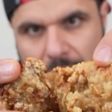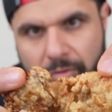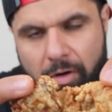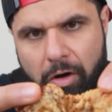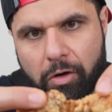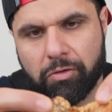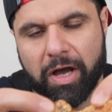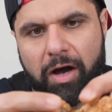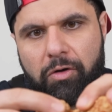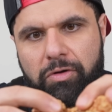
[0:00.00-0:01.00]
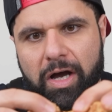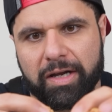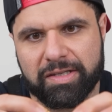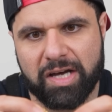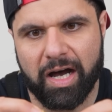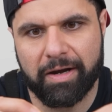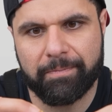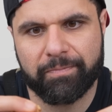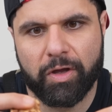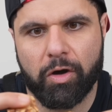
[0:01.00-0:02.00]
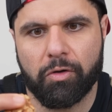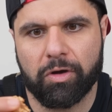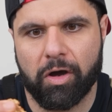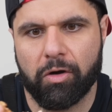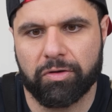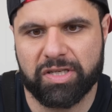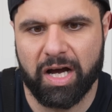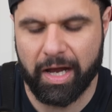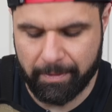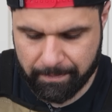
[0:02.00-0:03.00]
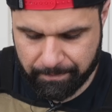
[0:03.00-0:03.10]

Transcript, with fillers: Oh, oh, oh God, it's hot. Oh, oh, it's hot.